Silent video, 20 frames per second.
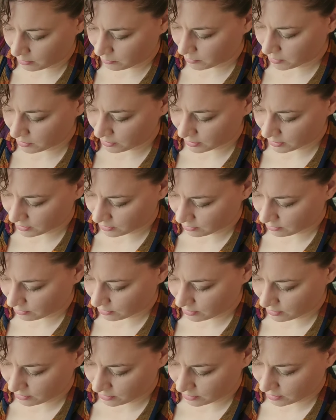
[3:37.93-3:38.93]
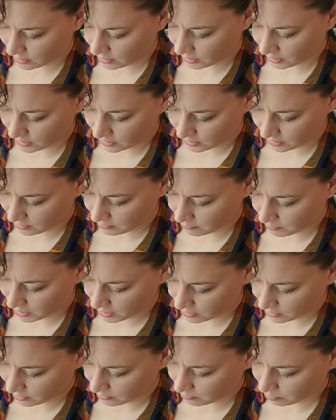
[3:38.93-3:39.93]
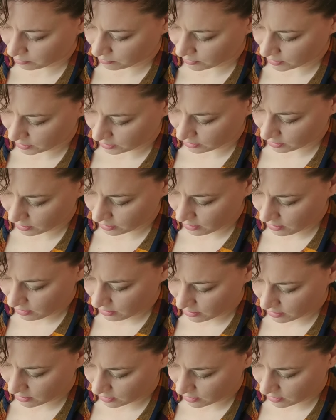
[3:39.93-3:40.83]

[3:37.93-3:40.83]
So this looks like it's getting mixed up pretty good.